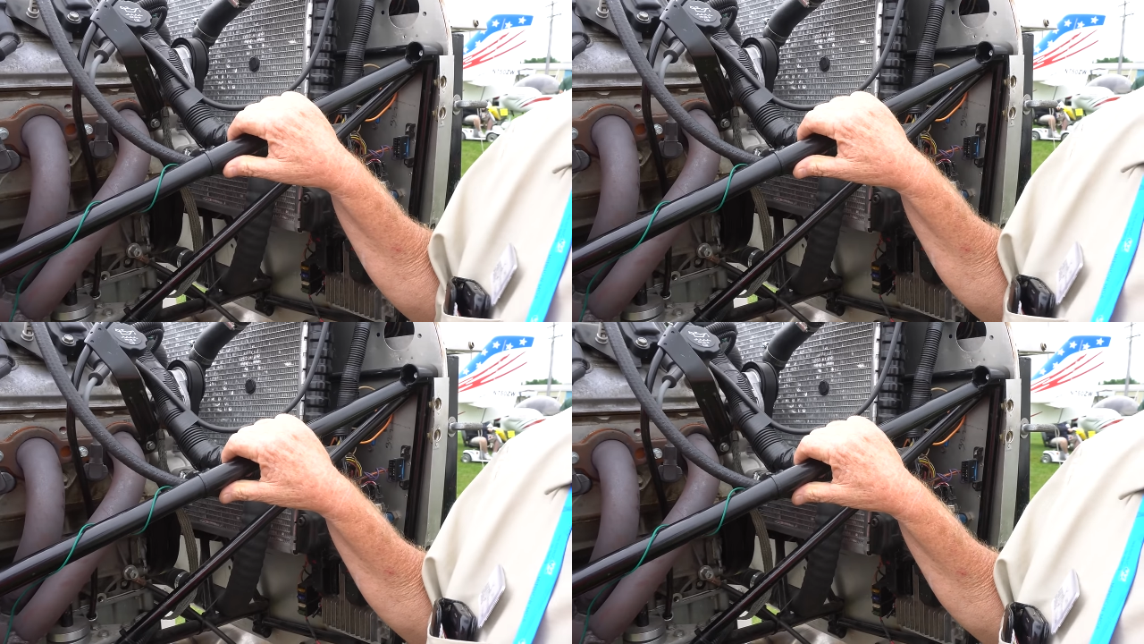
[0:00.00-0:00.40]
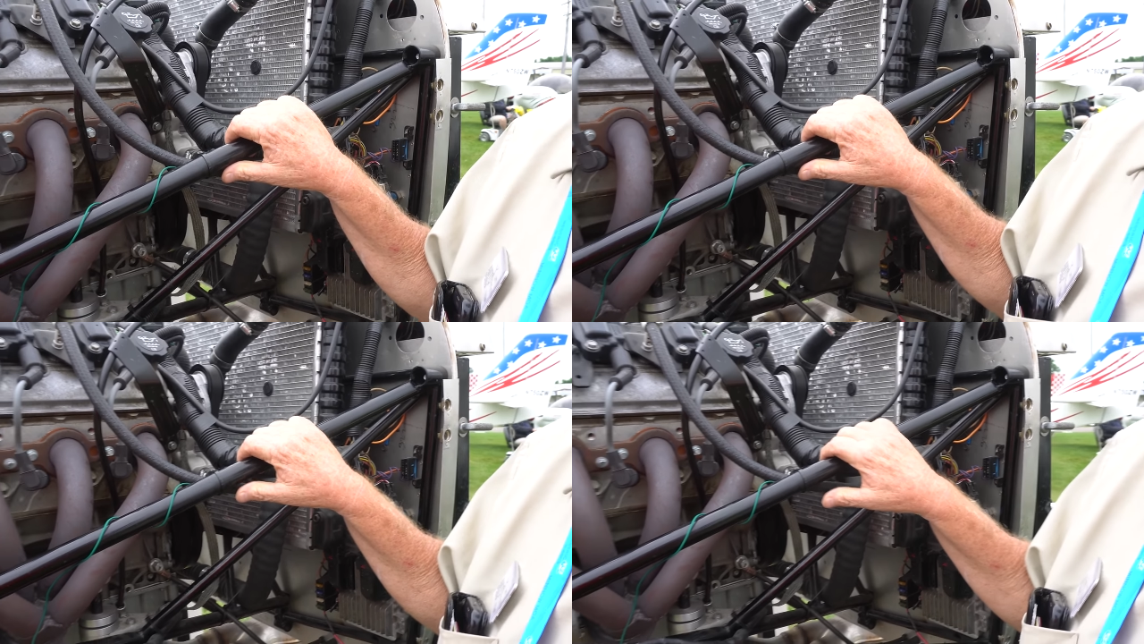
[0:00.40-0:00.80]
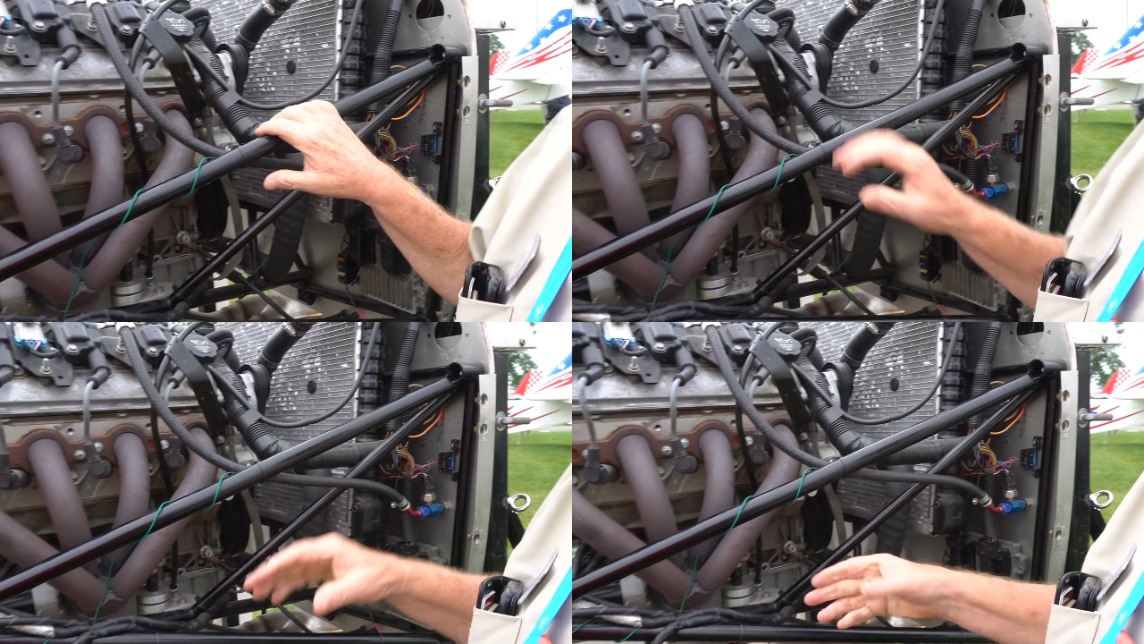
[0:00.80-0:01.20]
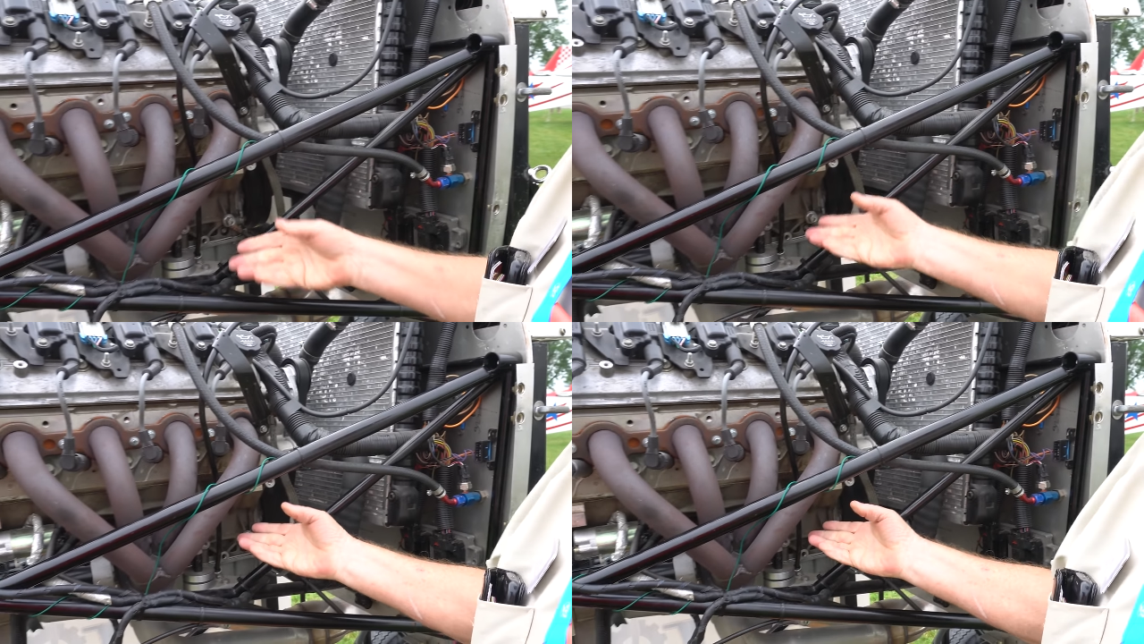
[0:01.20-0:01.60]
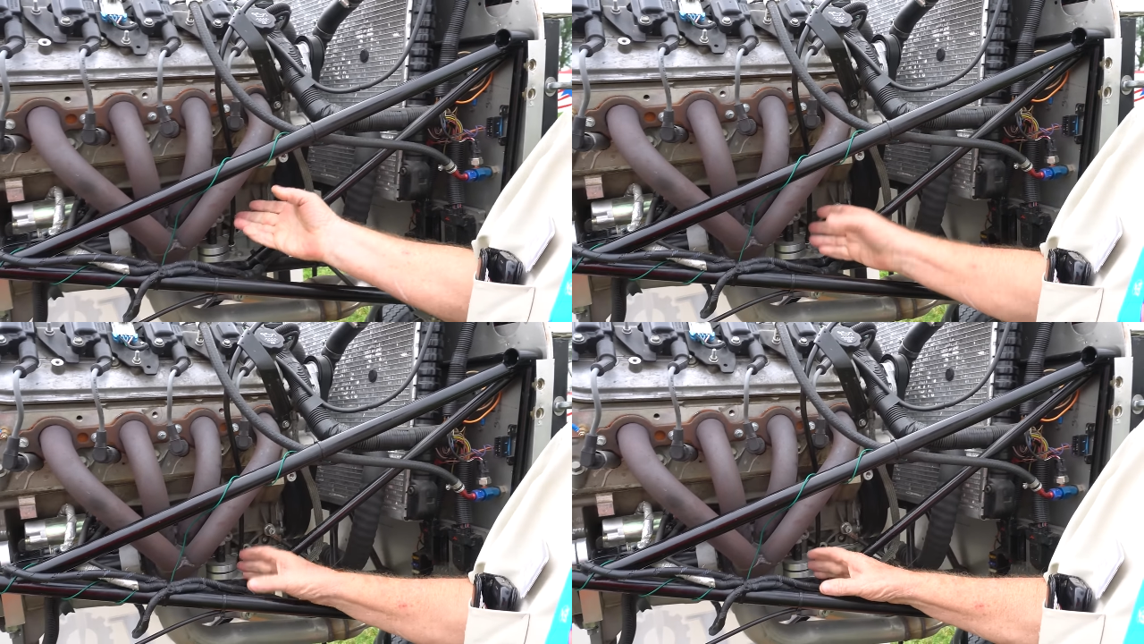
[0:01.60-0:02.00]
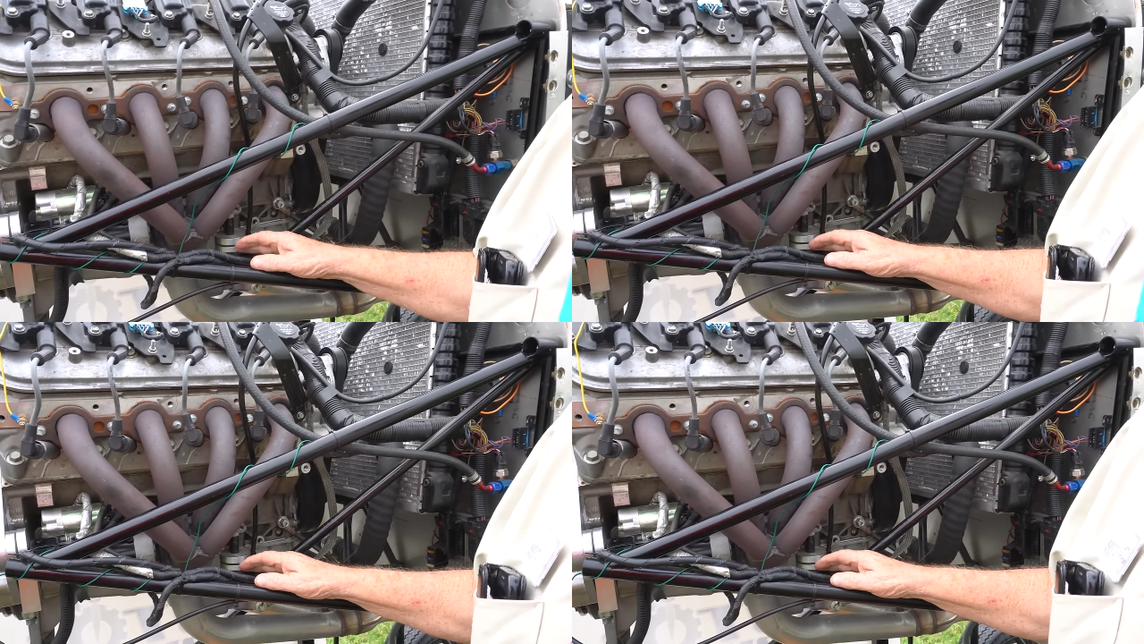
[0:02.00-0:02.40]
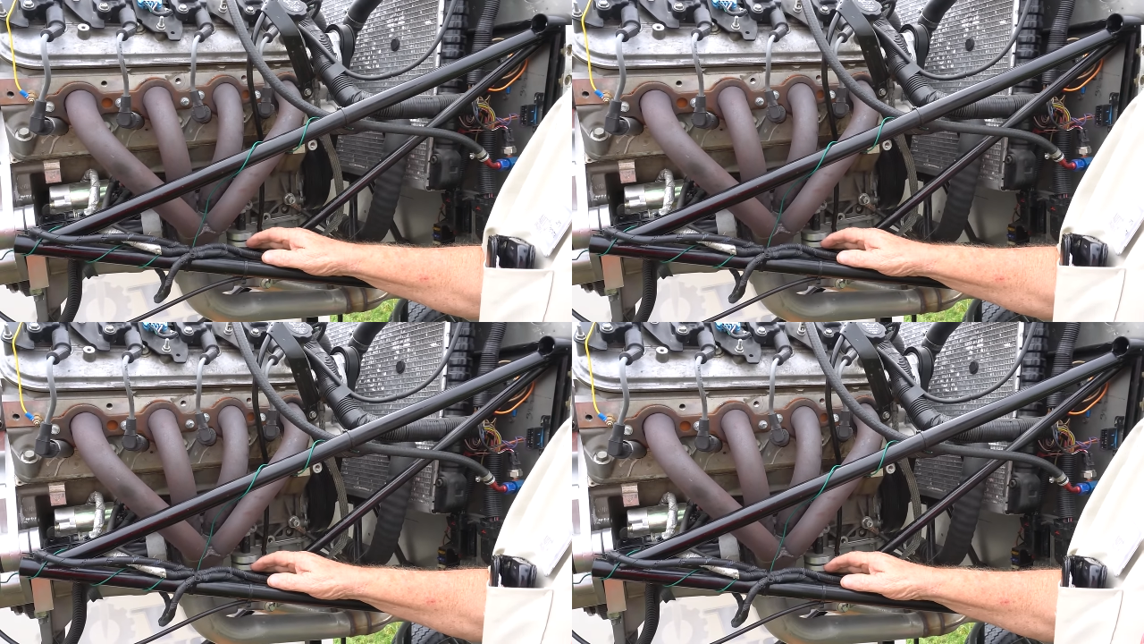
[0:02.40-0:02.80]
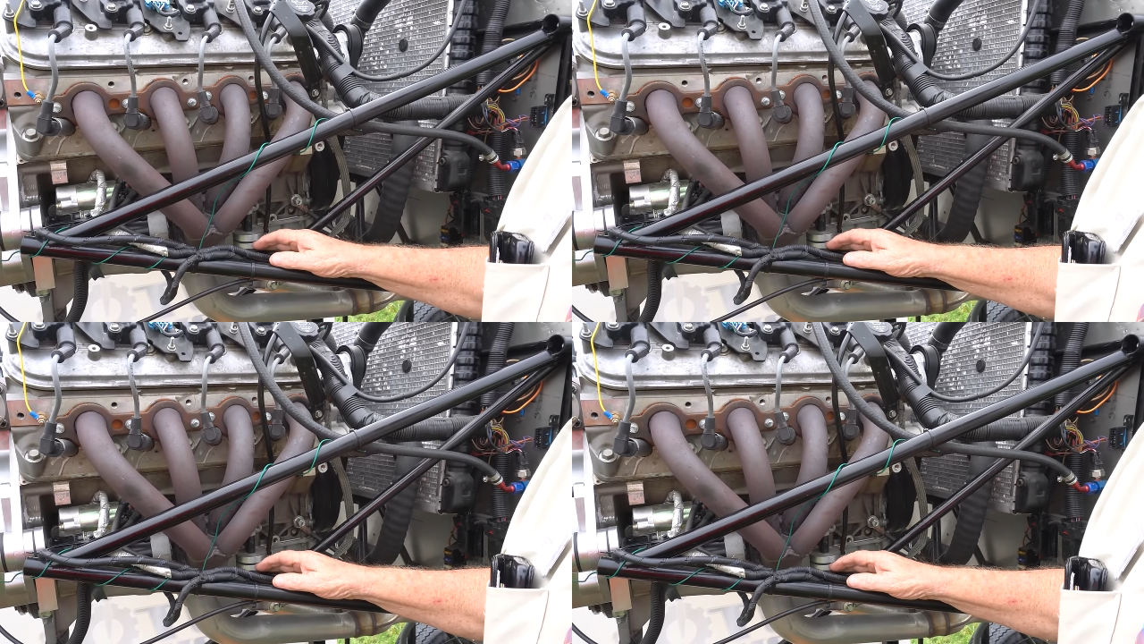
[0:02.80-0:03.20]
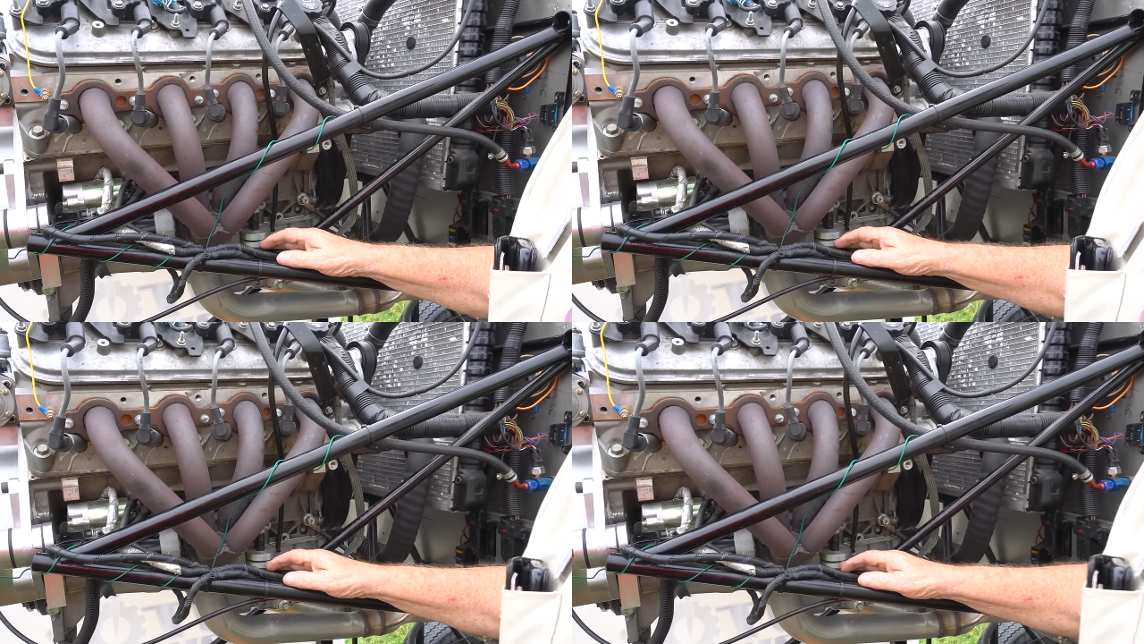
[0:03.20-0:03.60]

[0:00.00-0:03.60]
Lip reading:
No face is visible, so there are no lips to read.